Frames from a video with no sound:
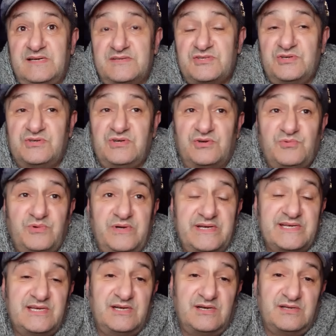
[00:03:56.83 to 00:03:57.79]
Took on
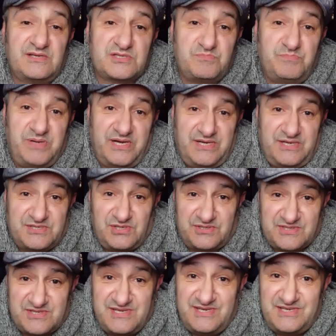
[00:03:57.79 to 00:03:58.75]
Juan Carlos
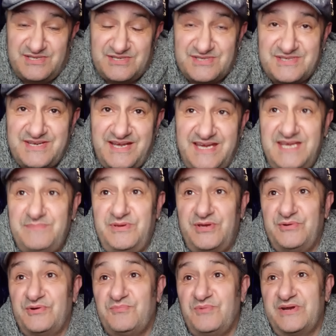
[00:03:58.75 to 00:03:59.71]
Burgos in his
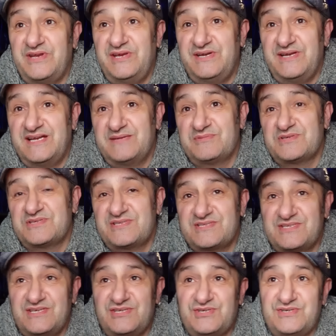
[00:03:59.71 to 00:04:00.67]
debut and won a unanimous
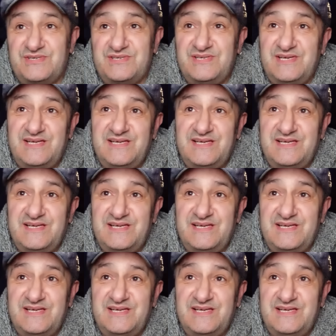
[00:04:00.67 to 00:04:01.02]
decision.